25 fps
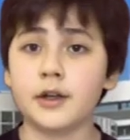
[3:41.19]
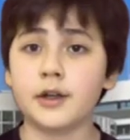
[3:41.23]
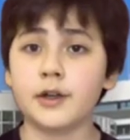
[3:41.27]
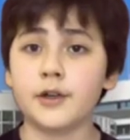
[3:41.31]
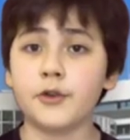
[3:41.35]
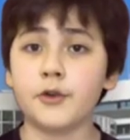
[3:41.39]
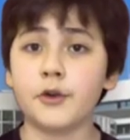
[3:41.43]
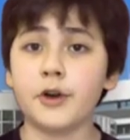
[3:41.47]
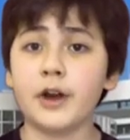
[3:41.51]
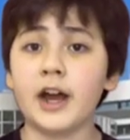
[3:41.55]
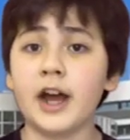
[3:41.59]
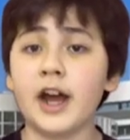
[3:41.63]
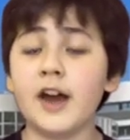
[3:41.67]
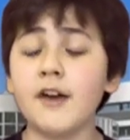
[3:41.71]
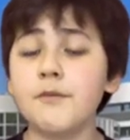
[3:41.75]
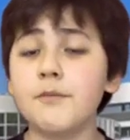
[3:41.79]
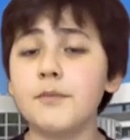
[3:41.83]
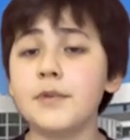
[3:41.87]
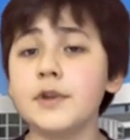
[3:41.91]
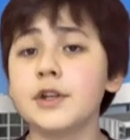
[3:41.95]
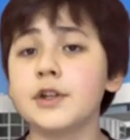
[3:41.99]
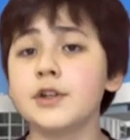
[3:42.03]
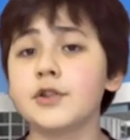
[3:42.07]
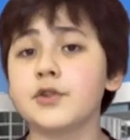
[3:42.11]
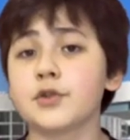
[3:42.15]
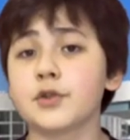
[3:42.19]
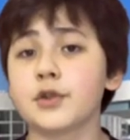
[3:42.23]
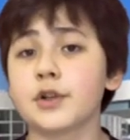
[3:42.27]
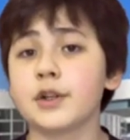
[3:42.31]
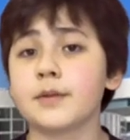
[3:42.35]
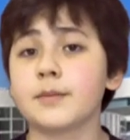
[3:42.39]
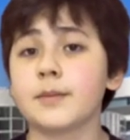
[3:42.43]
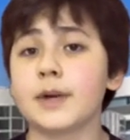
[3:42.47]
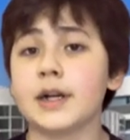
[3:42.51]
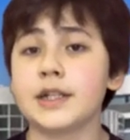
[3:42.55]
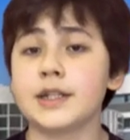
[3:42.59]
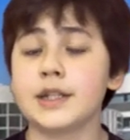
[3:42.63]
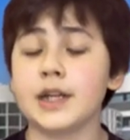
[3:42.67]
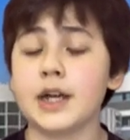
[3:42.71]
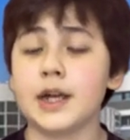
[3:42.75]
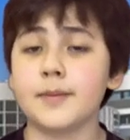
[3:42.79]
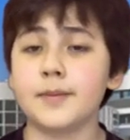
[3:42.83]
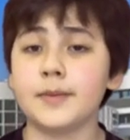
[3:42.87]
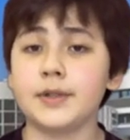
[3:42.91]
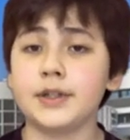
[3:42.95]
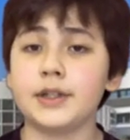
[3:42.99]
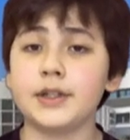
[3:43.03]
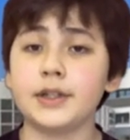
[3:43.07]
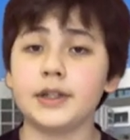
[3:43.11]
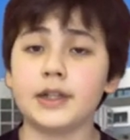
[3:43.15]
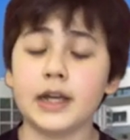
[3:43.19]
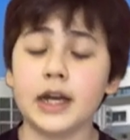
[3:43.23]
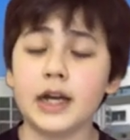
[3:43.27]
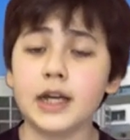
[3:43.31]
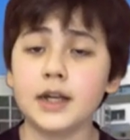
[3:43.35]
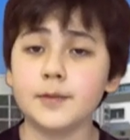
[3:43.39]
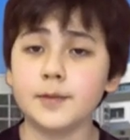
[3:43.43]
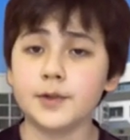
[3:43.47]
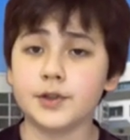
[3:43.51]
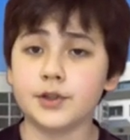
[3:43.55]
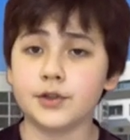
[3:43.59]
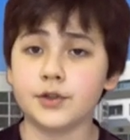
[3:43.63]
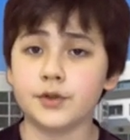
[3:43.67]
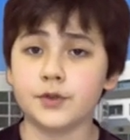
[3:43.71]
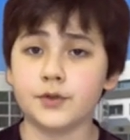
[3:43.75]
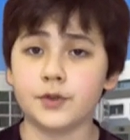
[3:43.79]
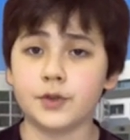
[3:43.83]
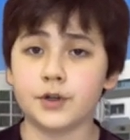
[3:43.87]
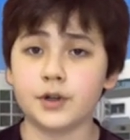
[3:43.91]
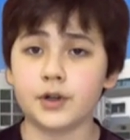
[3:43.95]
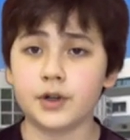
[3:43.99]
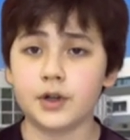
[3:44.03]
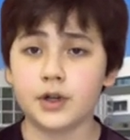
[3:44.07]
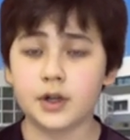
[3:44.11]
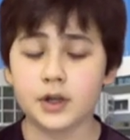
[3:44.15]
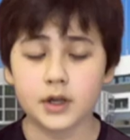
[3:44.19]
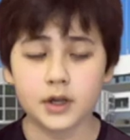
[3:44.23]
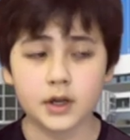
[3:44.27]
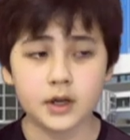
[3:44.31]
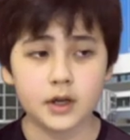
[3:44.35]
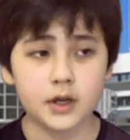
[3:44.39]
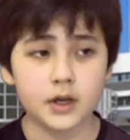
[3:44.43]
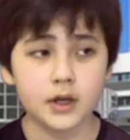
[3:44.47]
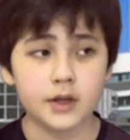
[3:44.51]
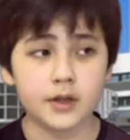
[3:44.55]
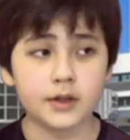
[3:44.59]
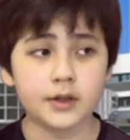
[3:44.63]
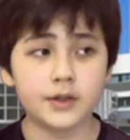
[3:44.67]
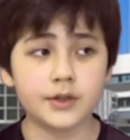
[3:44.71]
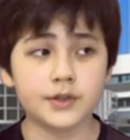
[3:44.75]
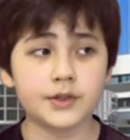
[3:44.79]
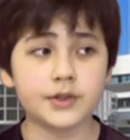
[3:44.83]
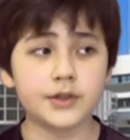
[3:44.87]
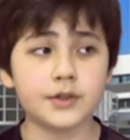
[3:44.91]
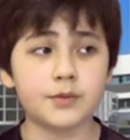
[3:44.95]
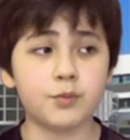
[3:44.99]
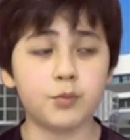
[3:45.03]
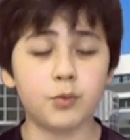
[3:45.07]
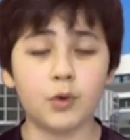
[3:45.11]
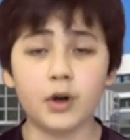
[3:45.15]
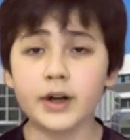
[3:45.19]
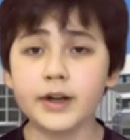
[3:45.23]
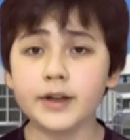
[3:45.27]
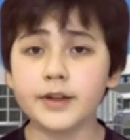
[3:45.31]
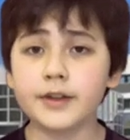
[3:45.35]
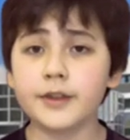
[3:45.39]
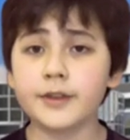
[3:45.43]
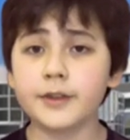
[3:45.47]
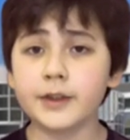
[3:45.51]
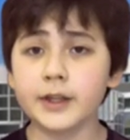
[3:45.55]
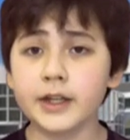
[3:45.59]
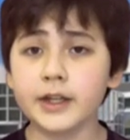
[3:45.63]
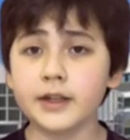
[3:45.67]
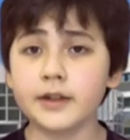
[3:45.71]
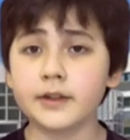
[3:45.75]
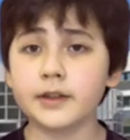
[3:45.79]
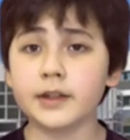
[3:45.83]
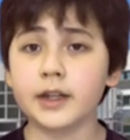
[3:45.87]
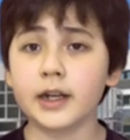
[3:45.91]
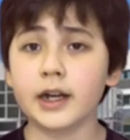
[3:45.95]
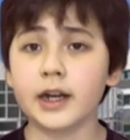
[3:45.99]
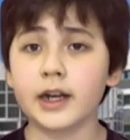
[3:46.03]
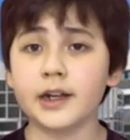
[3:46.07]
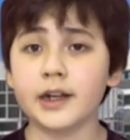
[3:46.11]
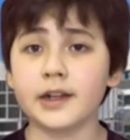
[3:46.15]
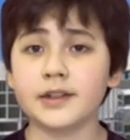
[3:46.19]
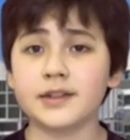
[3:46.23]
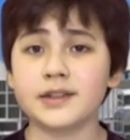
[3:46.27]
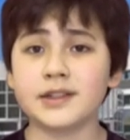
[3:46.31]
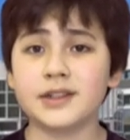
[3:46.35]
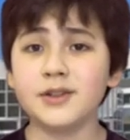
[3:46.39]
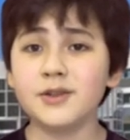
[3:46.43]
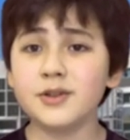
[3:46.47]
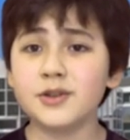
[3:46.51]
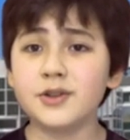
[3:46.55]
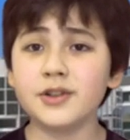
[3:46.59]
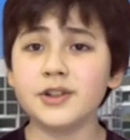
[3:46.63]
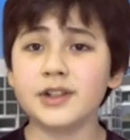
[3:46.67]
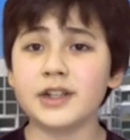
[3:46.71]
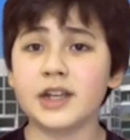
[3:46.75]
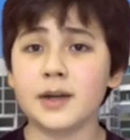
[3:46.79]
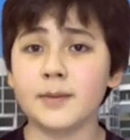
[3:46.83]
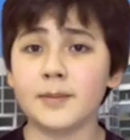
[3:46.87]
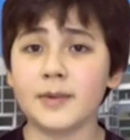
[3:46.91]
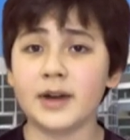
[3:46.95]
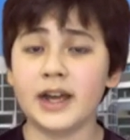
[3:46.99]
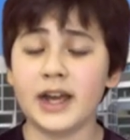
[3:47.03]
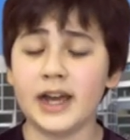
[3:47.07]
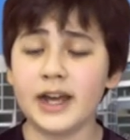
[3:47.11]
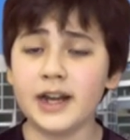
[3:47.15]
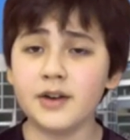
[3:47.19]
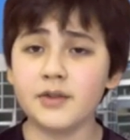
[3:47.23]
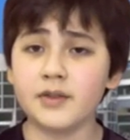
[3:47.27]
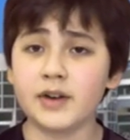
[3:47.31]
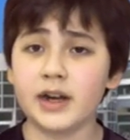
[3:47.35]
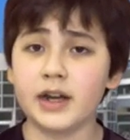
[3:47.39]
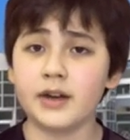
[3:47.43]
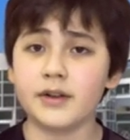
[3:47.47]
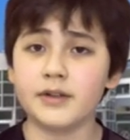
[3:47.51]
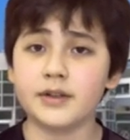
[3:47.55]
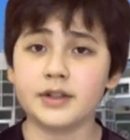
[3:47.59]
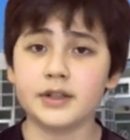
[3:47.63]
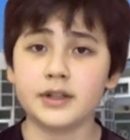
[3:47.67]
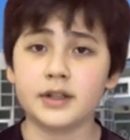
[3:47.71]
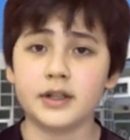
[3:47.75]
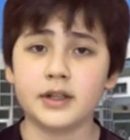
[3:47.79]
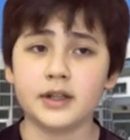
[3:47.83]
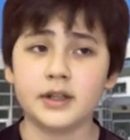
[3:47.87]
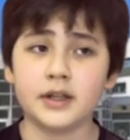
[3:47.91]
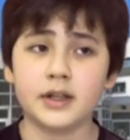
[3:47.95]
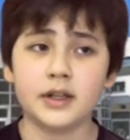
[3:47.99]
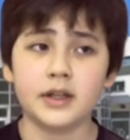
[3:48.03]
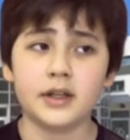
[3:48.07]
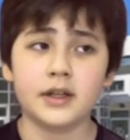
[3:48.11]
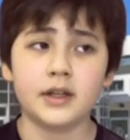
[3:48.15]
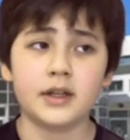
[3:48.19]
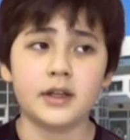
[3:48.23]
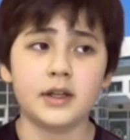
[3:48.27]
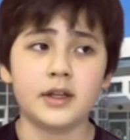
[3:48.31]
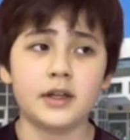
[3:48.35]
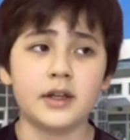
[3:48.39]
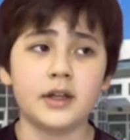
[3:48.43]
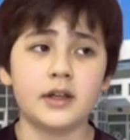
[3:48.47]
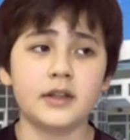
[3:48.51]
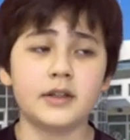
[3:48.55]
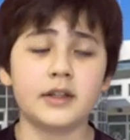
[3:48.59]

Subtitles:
Though I have been enjoying my time at the Academy so far, there's one thing that I still couldn't get my head around, and